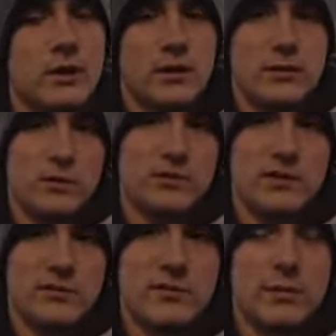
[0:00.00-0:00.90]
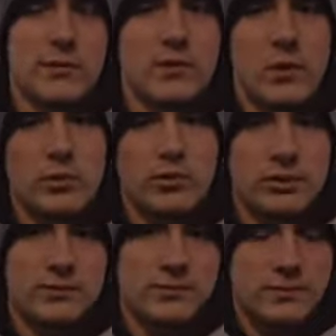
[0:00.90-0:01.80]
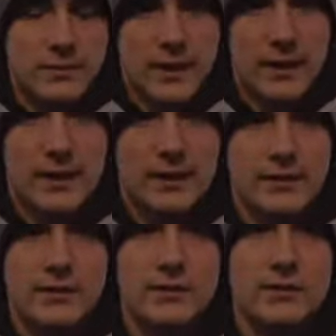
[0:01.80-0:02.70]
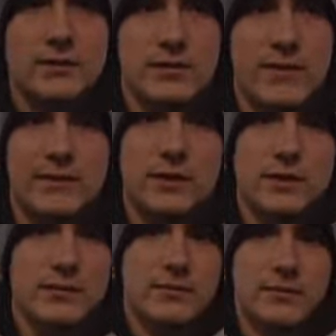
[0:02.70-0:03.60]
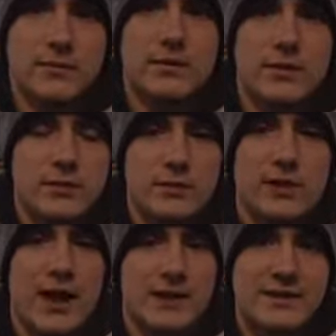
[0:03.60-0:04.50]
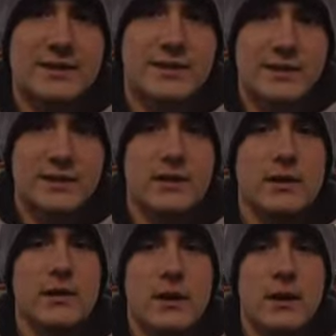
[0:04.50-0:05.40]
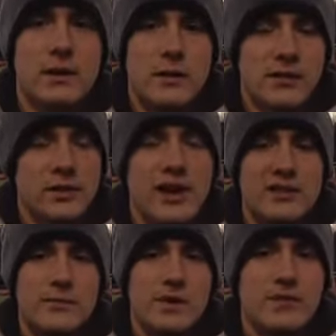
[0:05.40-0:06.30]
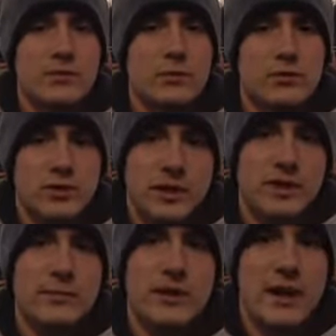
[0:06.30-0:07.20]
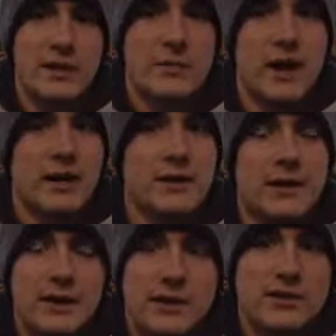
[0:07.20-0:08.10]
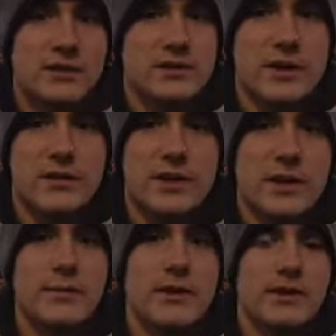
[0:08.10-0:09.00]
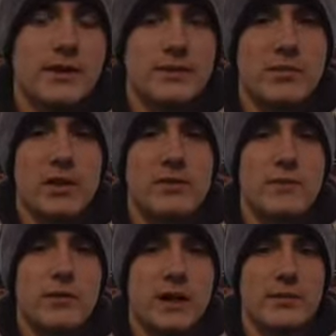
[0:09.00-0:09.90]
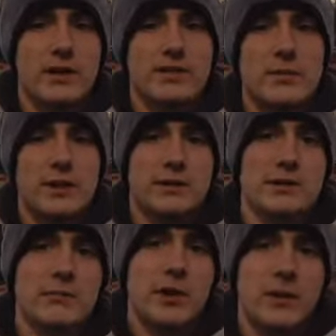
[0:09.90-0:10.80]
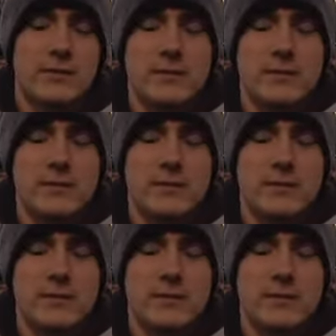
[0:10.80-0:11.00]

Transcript: little, some of them older, and you definitely need to realize that this is a another Class B school. Try to keep it out of your mind. It's just another game that you need to play 48 plus minutes and win.